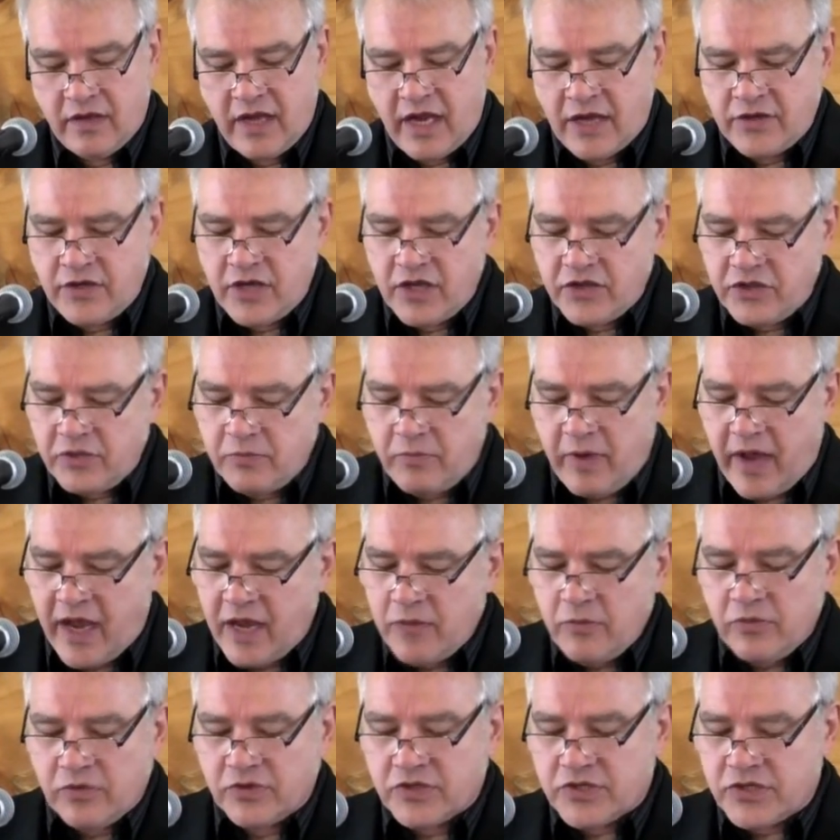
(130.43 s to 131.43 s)
And yet, the
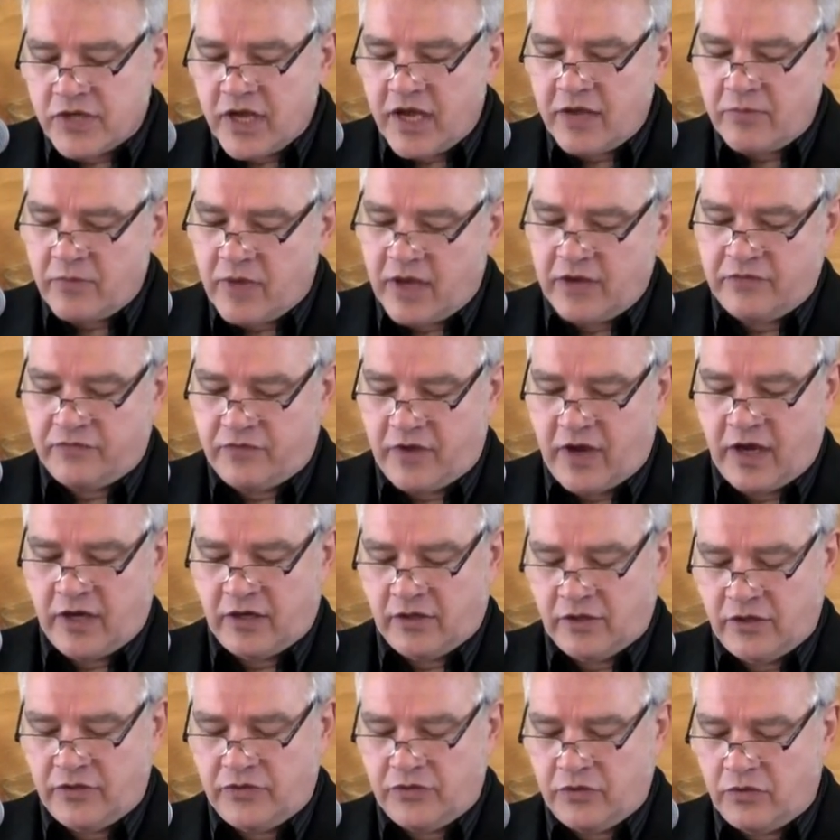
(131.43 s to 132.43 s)
Bible is not my
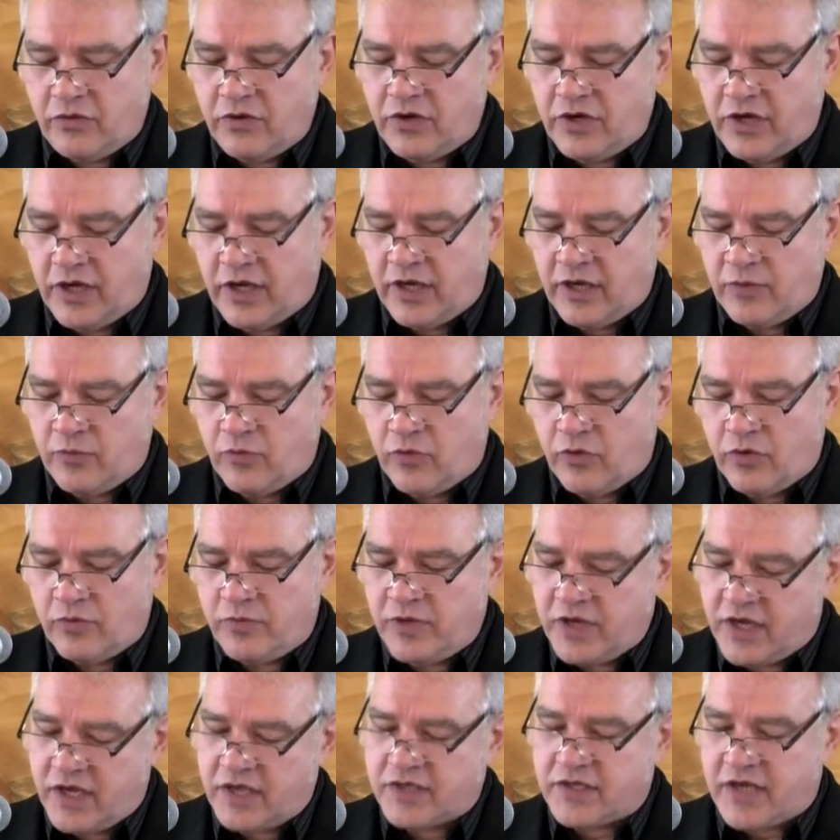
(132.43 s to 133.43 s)
final authority anymore
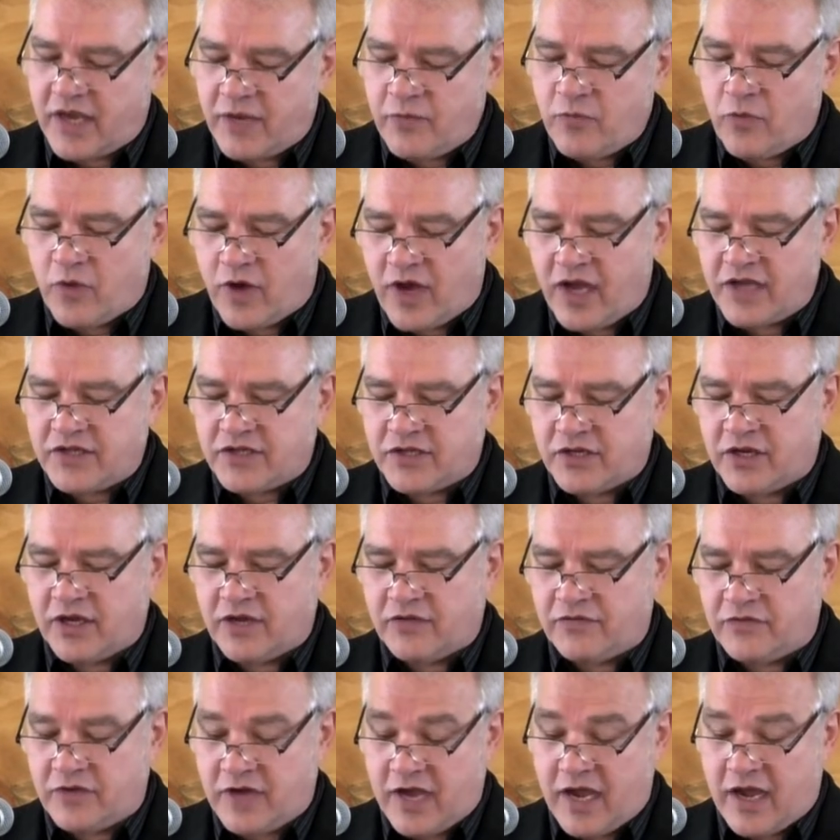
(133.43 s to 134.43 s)
because I'm wise
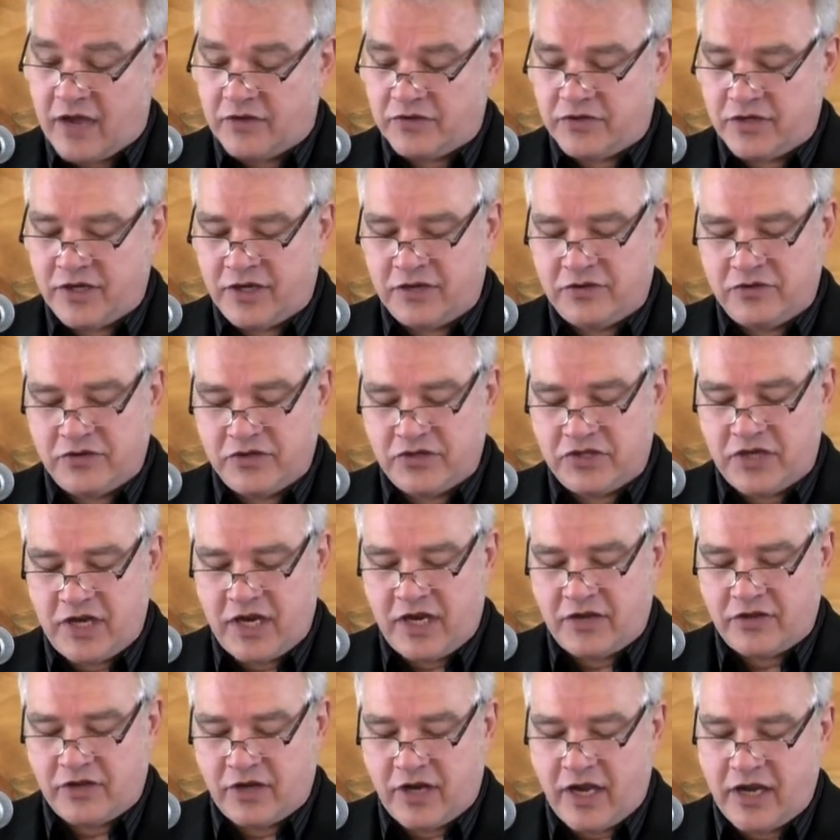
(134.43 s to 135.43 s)
enough now to
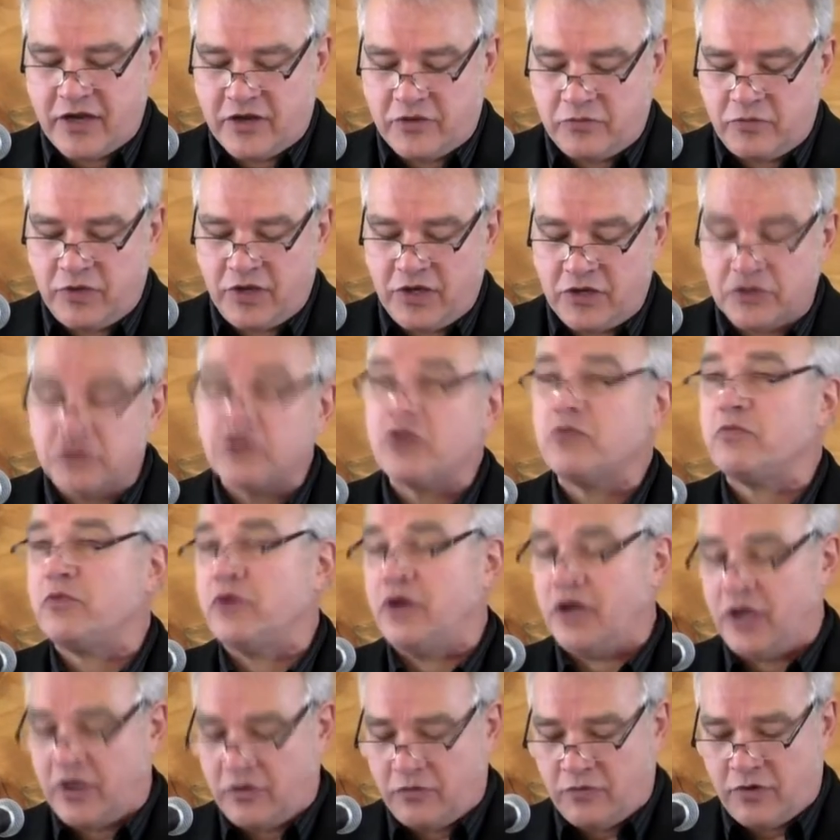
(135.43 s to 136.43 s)
understand that I could be
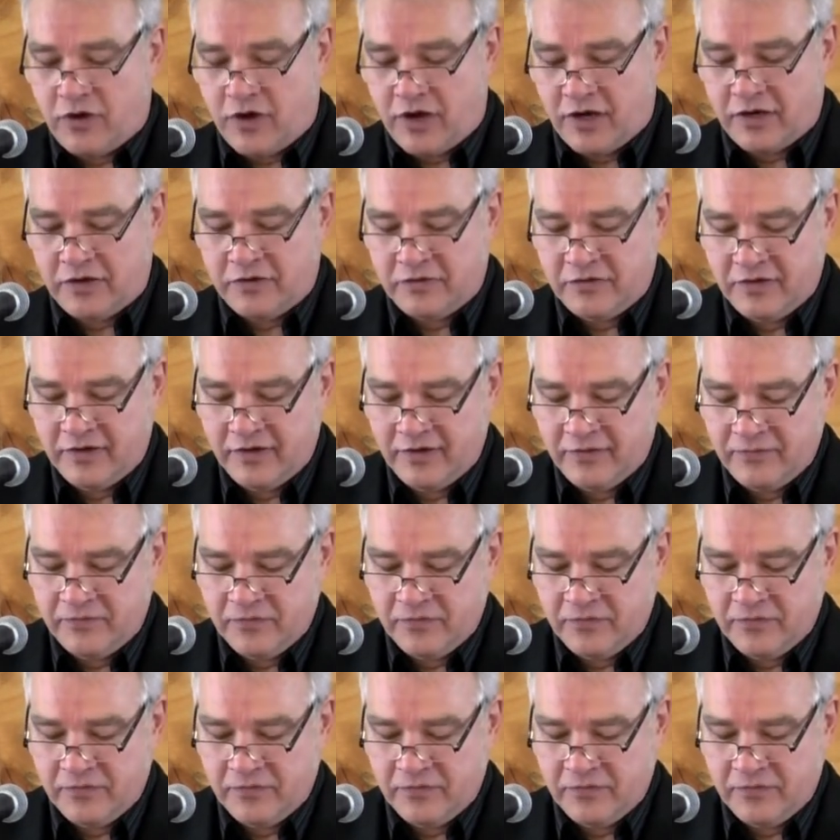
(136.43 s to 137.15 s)
interpreting it wrong.